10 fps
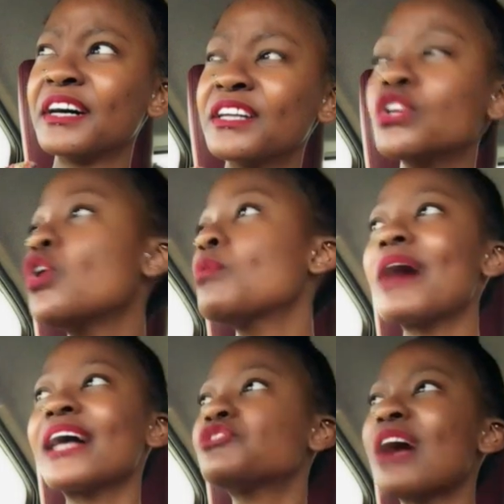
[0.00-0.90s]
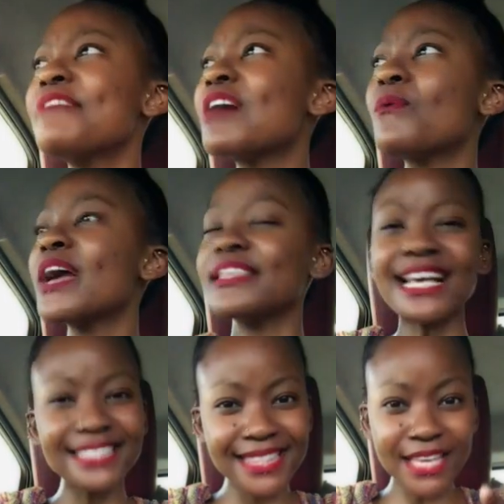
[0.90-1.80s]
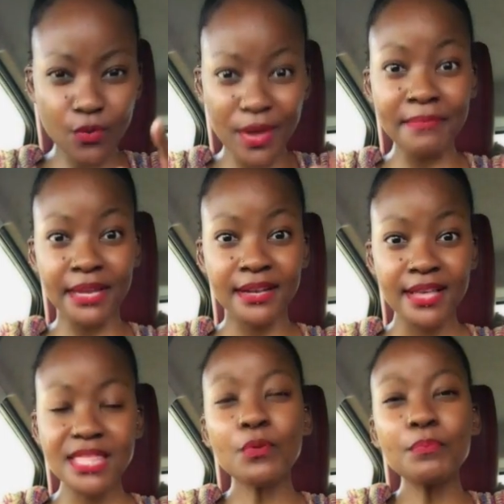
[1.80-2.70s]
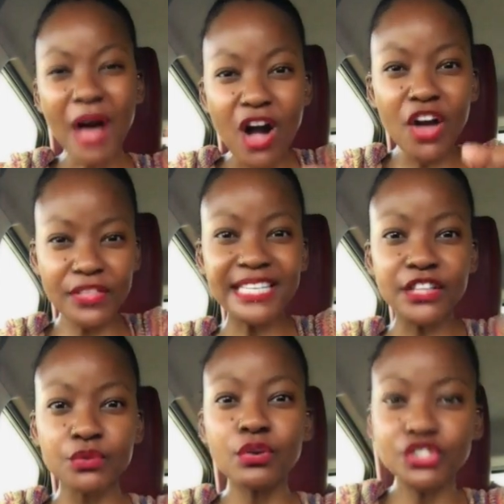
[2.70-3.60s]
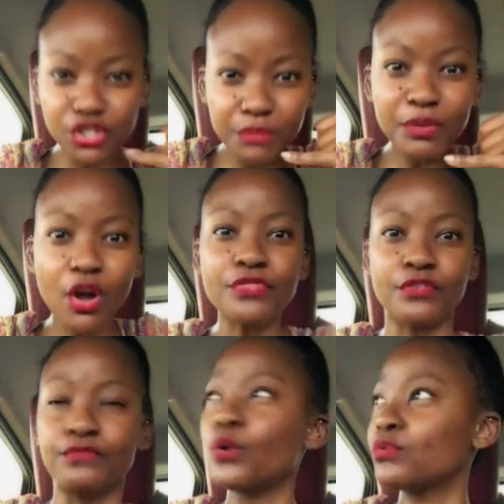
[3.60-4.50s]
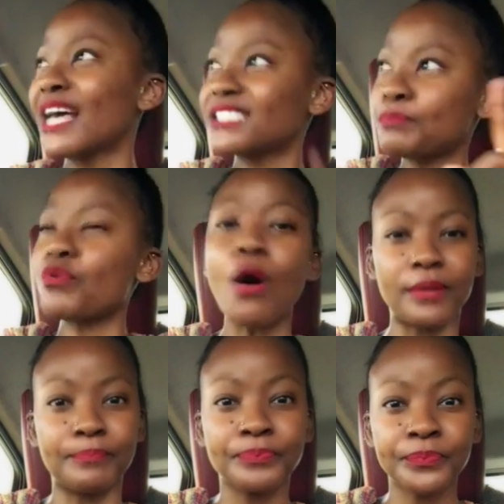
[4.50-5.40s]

No, Mara, drive away. That's the thing, women. They will park on the side of the road just to speak on the phone. That's the problem.